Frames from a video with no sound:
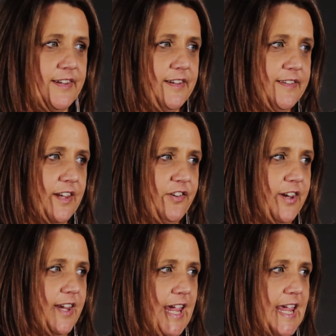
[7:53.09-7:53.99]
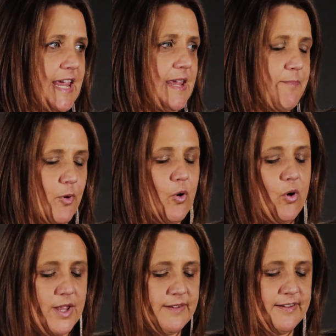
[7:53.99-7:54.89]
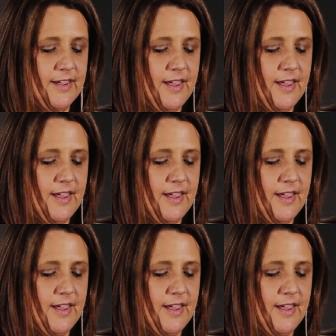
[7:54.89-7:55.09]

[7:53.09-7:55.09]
and it's such a key point,